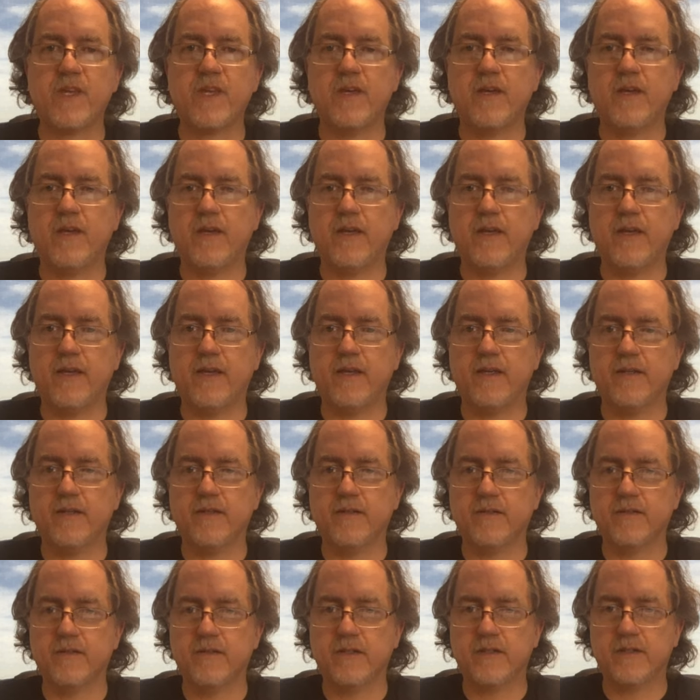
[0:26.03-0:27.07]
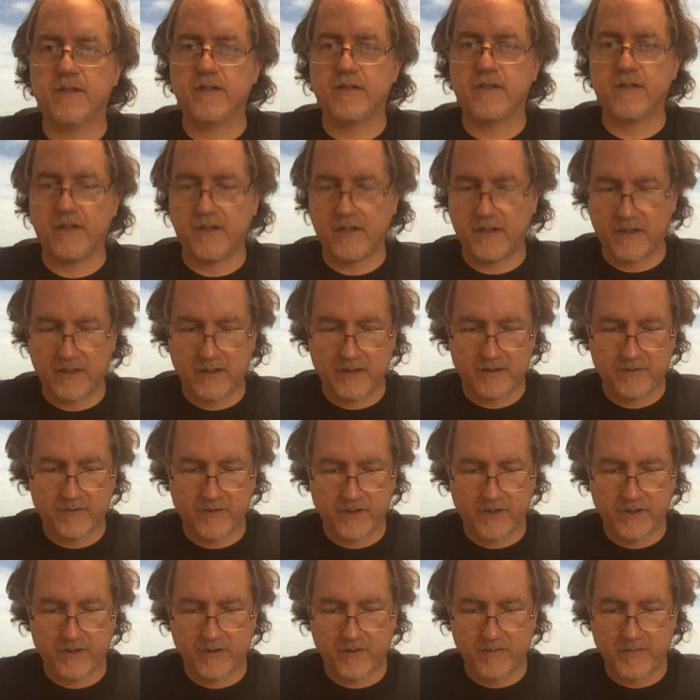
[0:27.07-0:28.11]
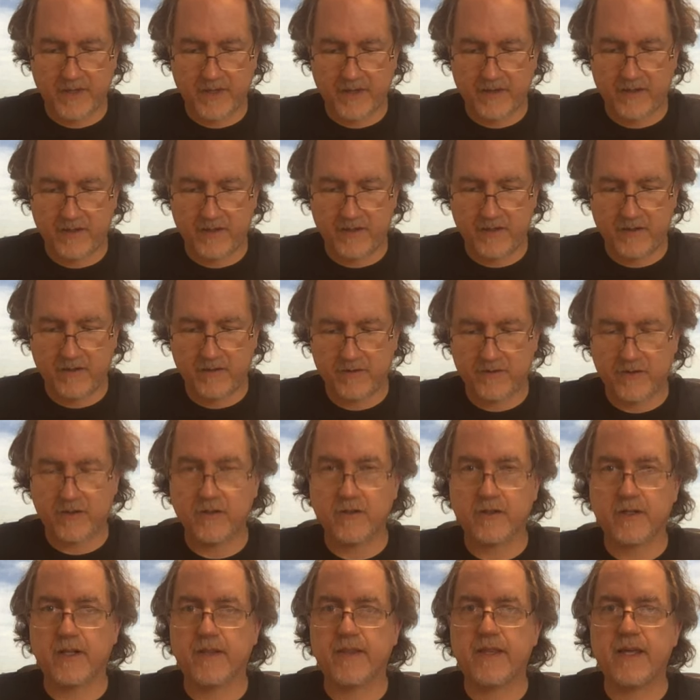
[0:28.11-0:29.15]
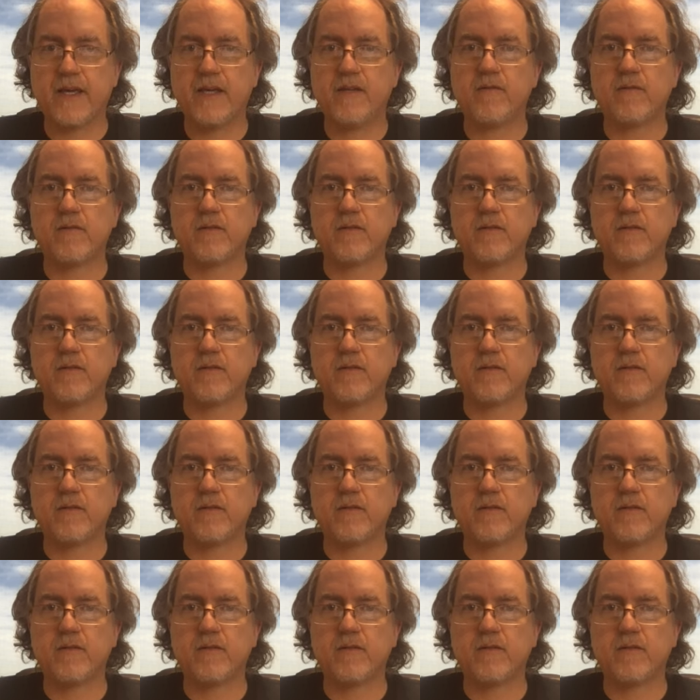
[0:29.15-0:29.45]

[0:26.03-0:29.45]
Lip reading: and let's write a little method here to start looking at that.